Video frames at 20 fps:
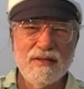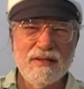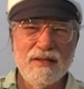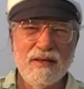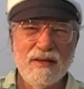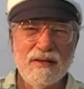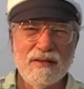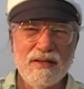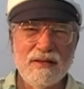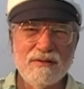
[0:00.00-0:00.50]

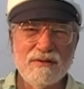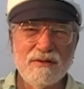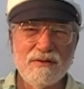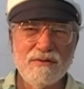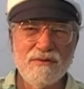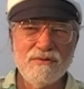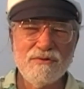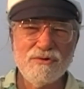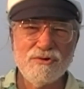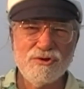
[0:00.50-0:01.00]
Now, I'd
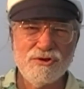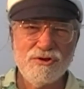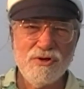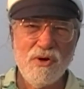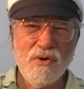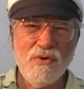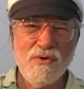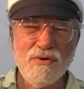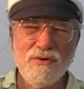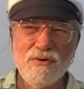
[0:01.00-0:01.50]
like to
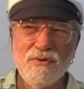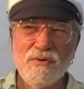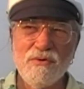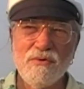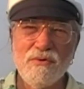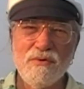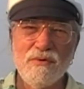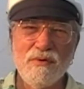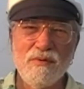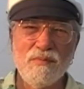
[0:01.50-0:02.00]
show
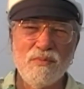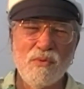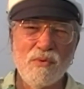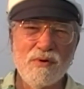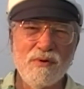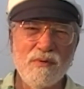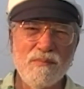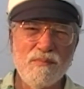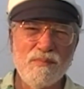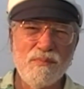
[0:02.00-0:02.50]
you
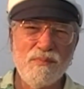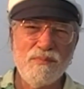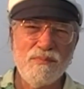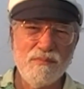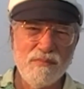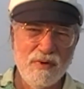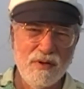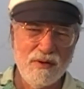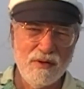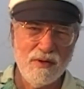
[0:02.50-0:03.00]
important
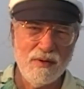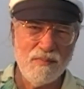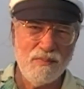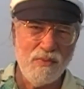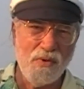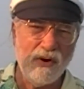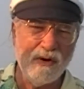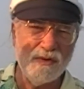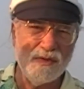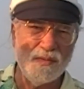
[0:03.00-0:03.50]

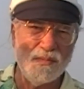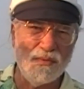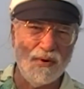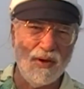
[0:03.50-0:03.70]
part of the